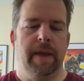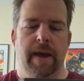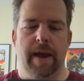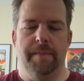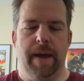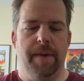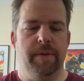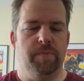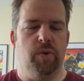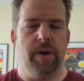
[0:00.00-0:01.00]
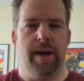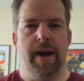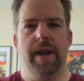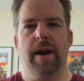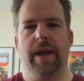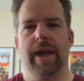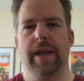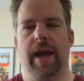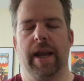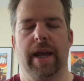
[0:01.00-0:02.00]
I was more an
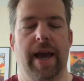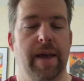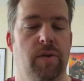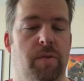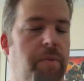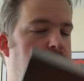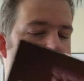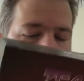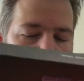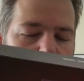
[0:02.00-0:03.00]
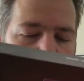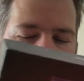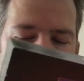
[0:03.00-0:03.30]
arcade kind of guy. So Body Blows